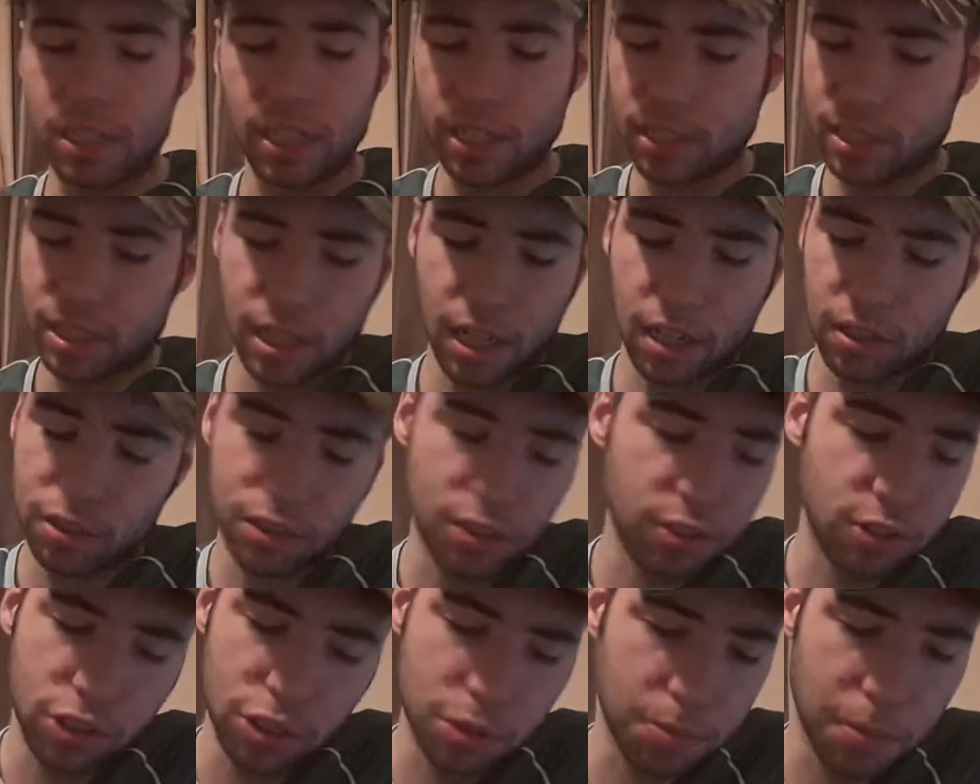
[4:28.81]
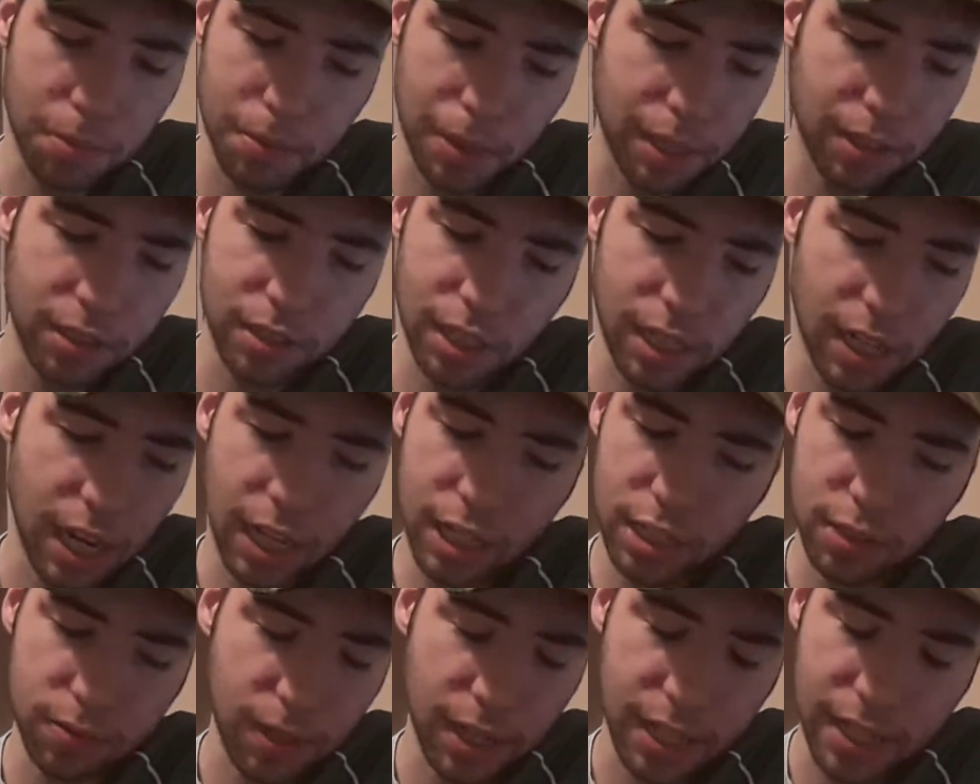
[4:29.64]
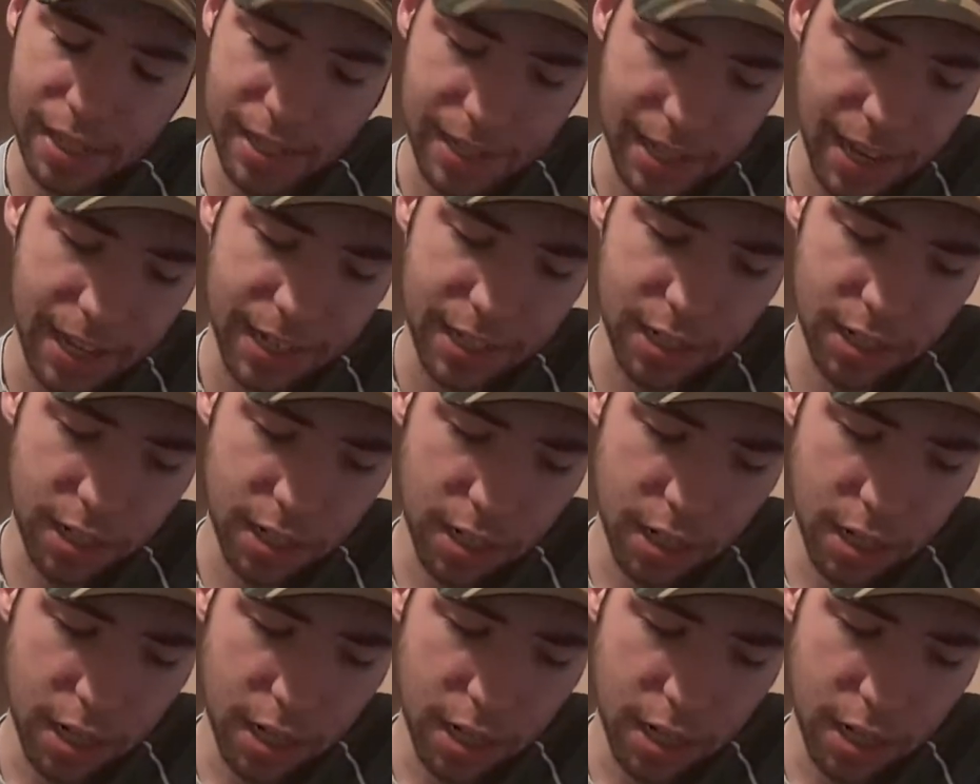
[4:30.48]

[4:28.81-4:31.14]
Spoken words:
things like that on YouTube rather than X, Y, and Z.